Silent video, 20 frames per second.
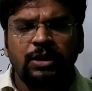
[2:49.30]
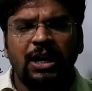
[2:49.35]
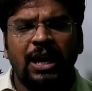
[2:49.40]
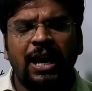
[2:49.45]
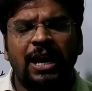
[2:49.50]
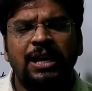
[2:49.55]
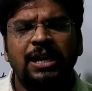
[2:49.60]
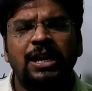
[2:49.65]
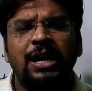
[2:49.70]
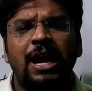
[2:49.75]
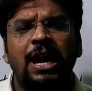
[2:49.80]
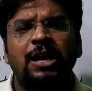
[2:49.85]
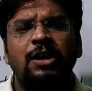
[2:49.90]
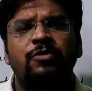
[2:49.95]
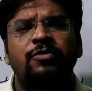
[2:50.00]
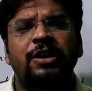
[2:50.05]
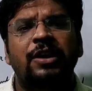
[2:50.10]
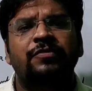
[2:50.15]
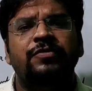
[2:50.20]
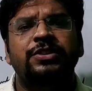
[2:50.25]
any kind
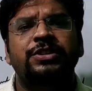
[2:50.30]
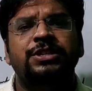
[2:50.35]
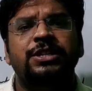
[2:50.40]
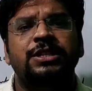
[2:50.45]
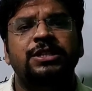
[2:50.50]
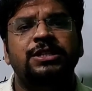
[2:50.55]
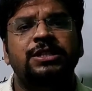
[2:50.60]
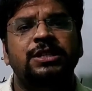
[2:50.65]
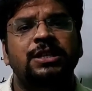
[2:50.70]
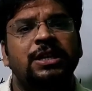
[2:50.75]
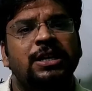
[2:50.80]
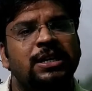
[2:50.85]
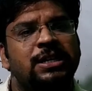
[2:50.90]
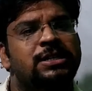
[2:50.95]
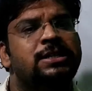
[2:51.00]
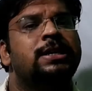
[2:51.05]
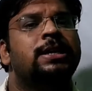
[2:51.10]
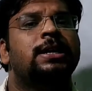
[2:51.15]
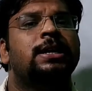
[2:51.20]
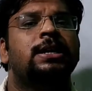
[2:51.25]
of deficiency
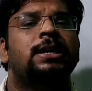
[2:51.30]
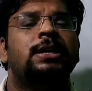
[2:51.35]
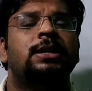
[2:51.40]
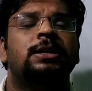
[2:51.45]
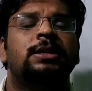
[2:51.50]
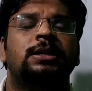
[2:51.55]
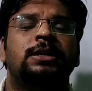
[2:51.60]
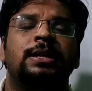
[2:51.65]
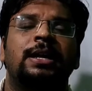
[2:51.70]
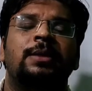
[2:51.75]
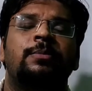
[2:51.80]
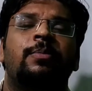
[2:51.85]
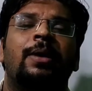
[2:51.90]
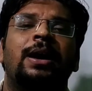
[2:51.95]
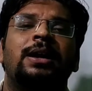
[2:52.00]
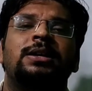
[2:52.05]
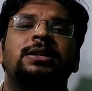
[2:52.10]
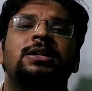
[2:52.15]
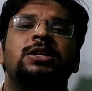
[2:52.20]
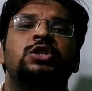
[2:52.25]
is there, then
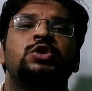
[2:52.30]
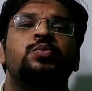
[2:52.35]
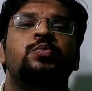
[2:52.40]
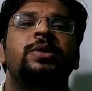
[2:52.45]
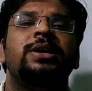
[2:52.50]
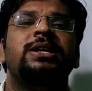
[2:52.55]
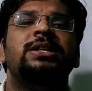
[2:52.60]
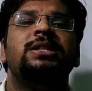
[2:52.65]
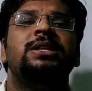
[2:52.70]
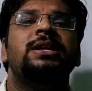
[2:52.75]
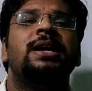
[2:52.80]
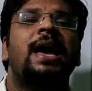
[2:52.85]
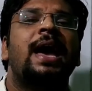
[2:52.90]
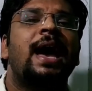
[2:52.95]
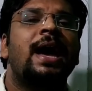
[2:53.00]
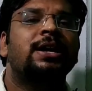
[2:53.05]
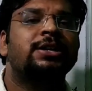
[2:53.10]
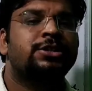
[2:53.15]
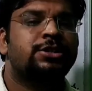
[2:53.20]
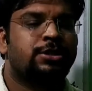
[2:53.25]
partners bring the
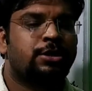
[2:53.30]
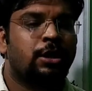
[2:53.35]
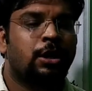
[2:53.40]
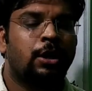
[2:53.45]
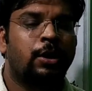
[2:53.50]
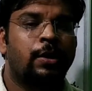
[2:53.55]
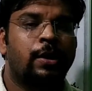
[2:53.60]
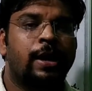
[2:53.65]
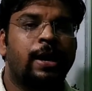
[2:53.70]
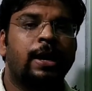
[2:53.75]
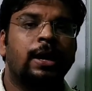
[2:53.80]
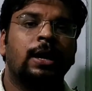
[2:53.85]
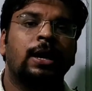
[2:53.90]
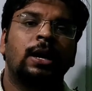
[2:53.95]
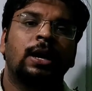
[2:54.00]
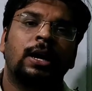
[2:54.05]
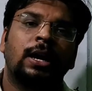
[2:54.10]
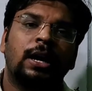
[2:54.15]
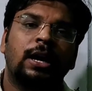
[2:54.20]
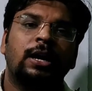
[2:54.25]
cash, okay?
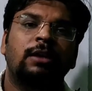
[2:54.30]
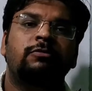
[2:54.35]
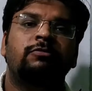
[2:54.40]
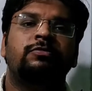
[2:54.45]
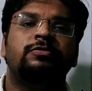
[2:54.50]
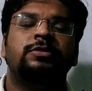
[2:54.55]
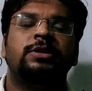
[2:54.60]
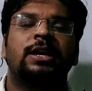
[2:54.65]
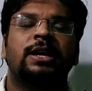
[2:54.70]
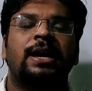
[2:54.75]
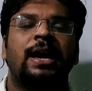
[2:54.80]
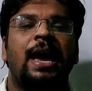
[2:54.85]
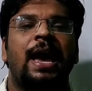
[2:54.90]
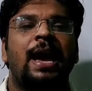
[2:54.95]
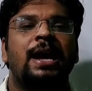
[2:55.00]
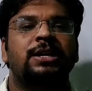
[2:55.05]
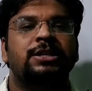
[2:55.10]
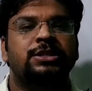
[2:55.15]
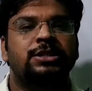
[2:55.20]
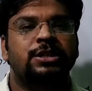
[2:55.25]
If the
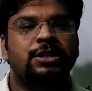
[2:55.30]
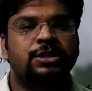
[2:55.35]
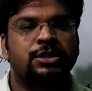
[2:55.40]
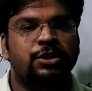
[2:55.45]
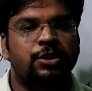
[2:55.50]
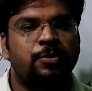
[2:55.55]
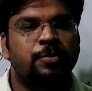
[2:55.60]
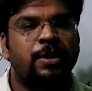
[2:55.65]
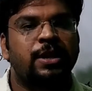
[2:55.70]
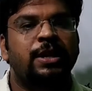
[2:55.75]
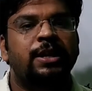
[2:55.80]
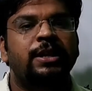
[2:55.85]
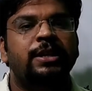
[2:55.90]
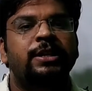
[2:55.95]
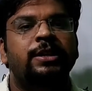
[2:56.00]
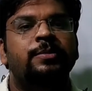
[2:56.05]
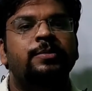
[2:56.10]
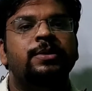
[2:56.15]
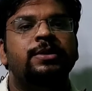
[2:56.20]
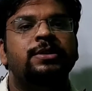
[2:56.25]
cash is remaining in
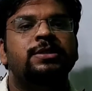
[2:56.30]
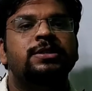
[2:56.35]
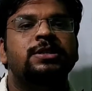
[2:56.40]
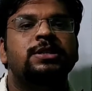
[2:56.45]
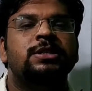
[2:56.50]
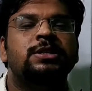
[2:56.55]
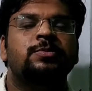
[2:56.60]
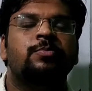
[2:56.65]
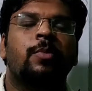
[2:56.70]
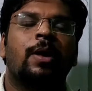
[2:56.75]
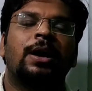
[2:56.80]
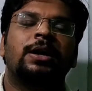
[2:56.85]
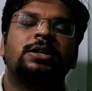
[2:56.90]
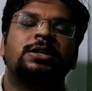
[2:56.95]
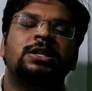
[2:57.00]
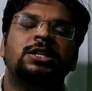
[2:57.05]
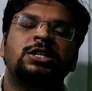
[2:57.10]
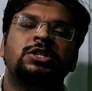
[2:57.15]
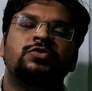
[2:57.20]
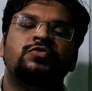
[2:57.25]
the business,
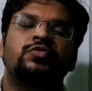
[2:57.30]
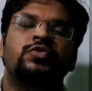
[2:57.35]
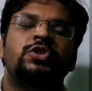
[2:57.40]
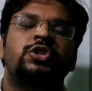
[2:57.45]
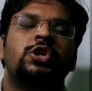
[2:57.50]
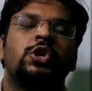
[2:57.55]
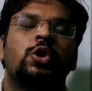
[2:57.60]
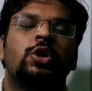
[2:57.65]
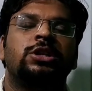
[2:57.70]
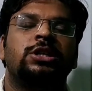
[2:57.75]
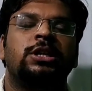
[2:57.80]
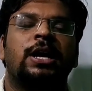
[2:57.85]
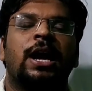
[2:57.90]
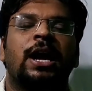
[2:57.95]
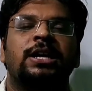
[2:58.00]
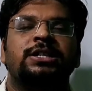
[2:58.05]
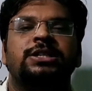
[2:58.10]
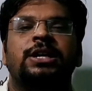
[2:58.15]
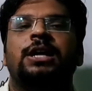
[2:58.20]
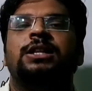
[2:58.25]
partners withdraw the
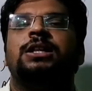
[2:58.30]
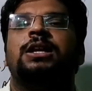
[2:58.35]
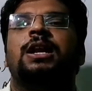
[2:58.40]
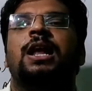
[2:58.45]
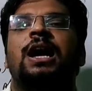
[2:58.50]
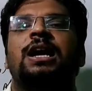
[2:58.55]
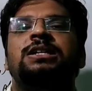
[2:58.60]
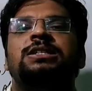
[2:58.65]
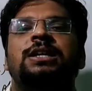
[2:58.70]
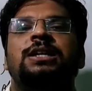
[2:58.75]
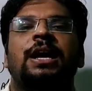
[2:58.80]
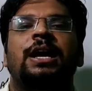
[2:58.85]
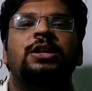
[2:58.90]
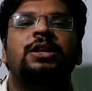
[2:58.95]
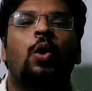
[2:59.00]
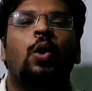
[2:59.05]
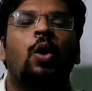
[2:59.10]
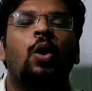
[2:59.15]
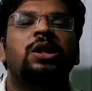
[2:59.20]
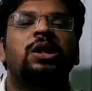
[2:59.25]
cash at the last
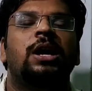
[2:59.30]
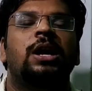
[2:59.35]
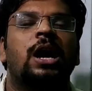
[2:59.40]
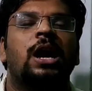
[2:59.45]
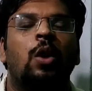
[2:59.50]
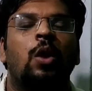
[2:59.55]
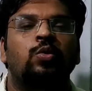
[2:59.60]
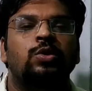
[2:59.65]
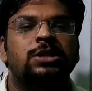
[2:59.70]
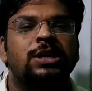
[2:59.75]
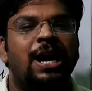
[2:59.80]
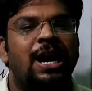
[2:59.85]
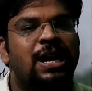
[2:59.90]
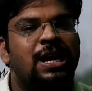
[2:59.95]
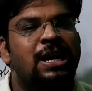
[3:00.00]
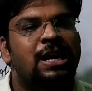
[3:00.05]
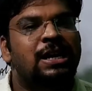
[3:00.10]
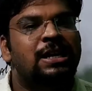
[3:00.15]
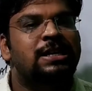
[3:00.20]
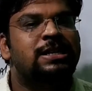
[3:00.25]
and all the accounts
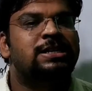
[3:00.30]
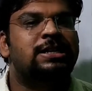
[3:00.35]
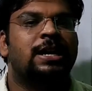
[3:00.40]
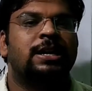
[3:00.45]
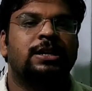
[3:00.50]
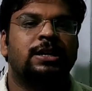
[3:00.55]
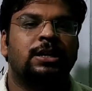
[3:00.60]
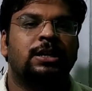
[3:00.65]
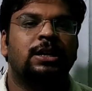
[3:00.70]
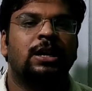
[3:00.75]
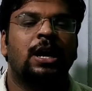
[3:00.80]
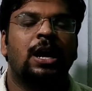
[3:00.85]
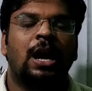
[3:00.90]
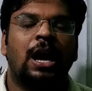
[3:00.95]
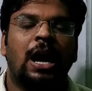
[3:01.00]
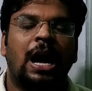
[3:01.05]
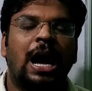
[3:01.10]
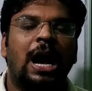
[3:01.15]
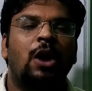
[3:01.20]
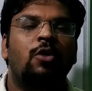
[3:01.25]
are settled.
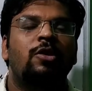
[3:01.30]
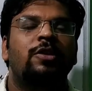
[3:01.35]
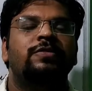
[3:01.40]
How